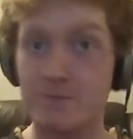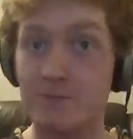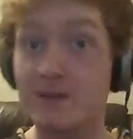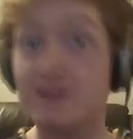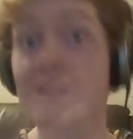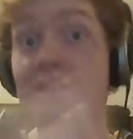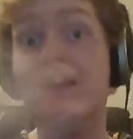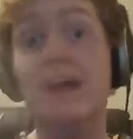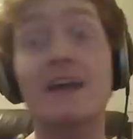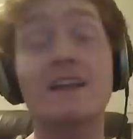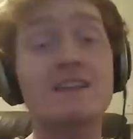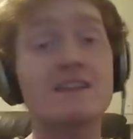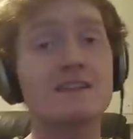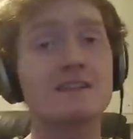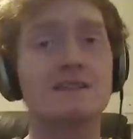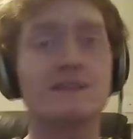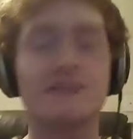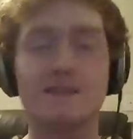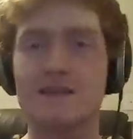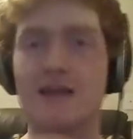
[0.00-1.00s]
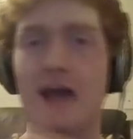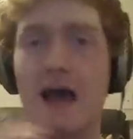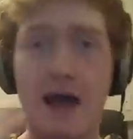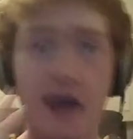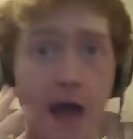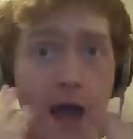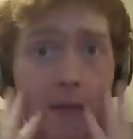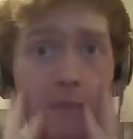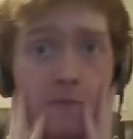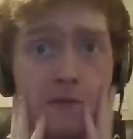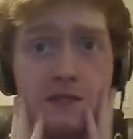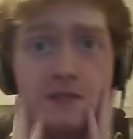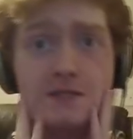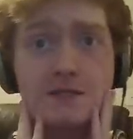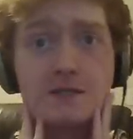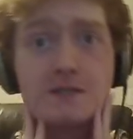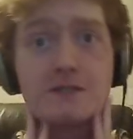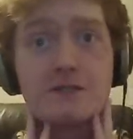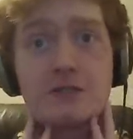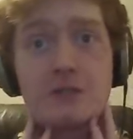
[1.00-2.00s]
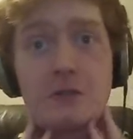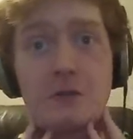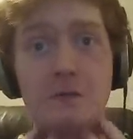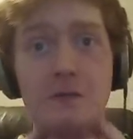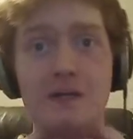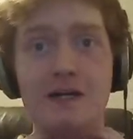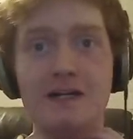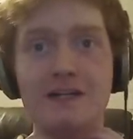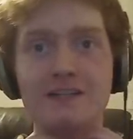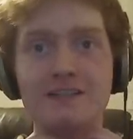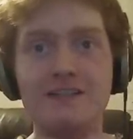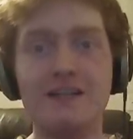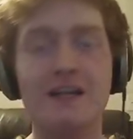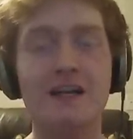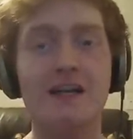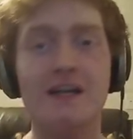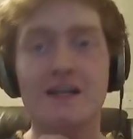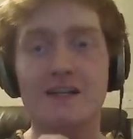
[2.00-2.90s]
But that's I miss it so much.